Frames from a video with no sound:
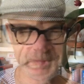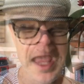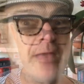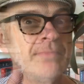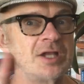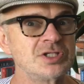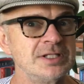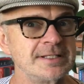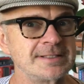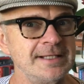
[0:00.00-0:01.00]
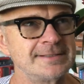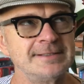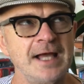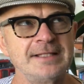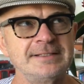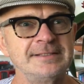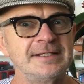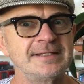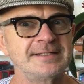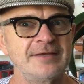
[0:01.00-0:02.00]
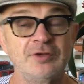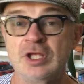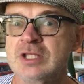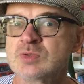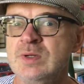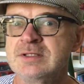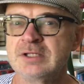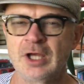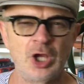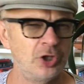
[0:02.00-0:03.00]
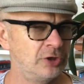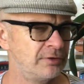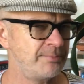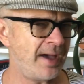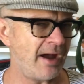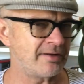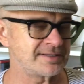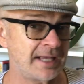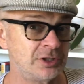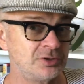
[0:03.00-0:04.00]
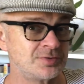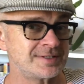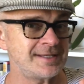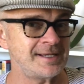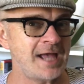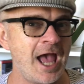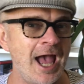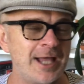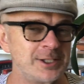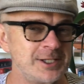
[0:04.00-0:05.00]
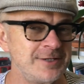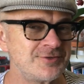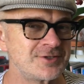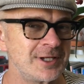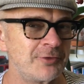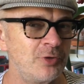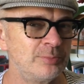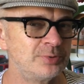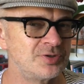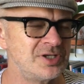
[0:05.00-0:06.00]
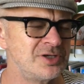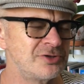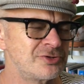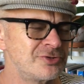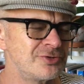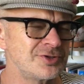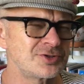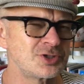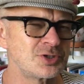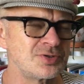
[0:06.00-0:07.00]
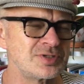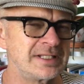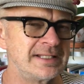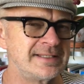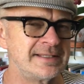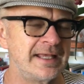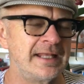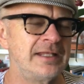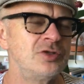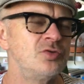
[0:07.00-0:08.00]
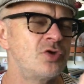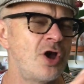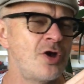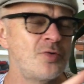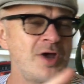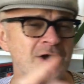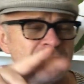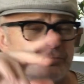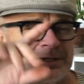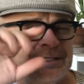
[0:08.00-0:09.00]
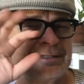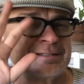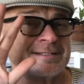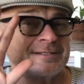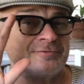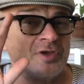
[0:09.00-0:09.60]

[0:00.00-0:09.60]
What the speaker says: imagine this, it's 1987, it's winter, you're in Paris and you see an Yves Saint Laurent boutique across the Champs-Élysées, and in you go, there are glints of